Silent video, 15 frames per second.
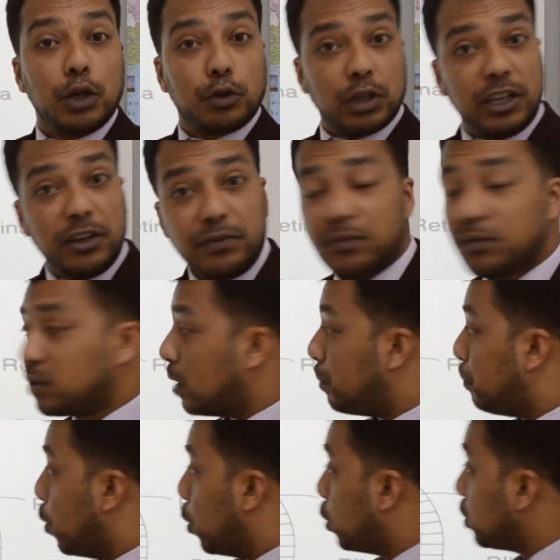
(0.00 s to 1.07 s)
So if
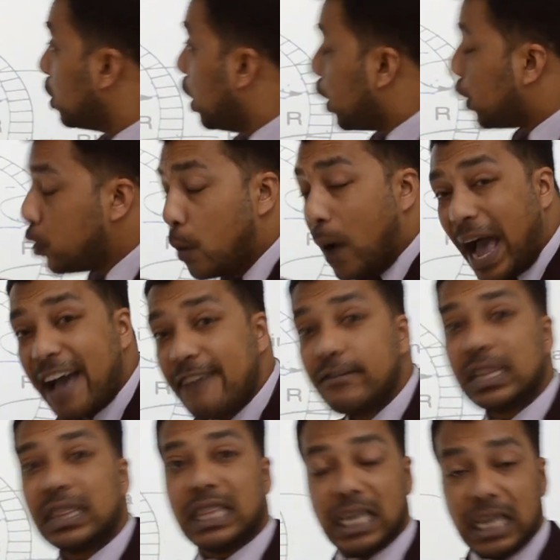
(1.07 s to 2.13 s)
suppose you have
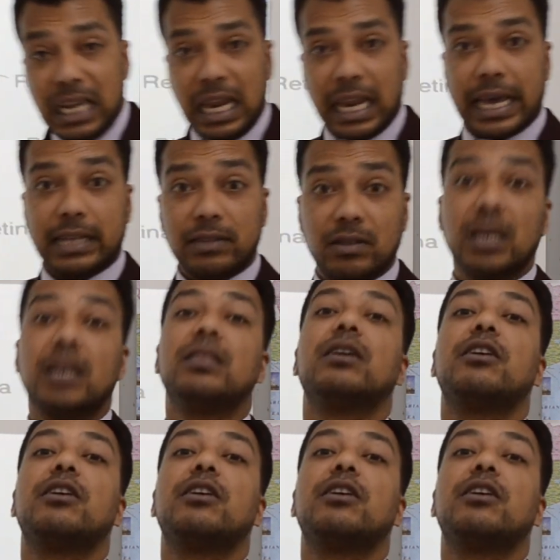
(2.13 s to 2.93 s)
a thin lens,